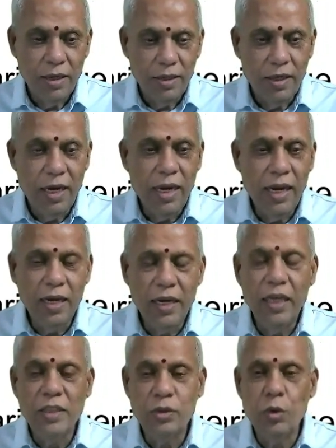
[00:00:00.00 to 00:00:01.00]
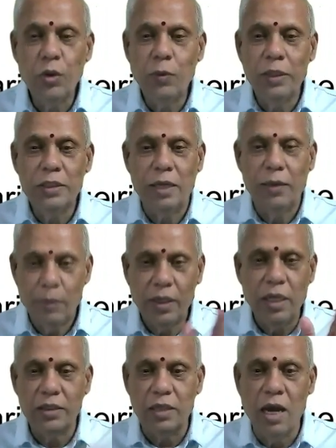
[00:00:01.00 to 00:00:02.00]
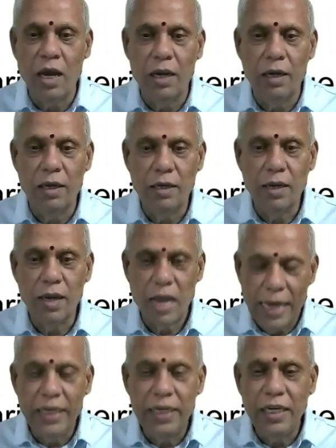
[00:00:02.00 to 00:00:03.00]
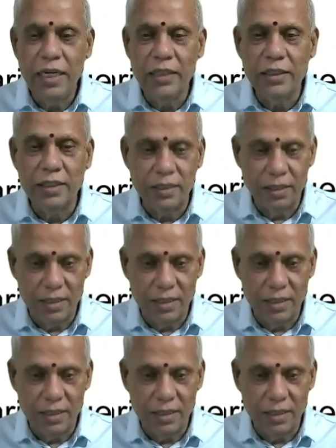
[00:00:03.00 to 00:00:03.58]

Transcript: A is universal because all. I is